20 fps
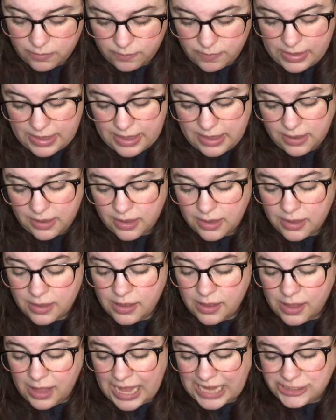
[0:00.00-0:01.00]
Me.
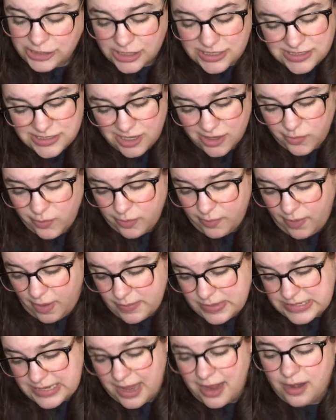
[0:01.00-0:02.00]
I tried to talk with
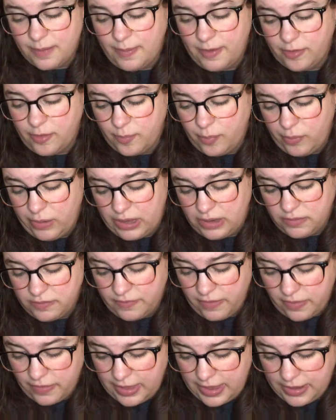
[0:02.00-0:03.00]
Mom and Dad about the boy in
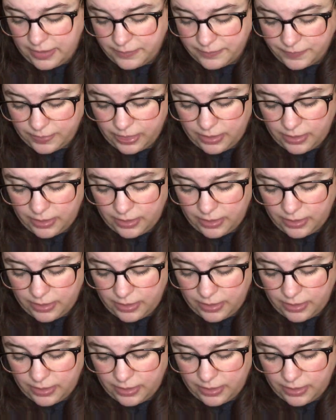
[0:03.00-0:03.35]
Philly.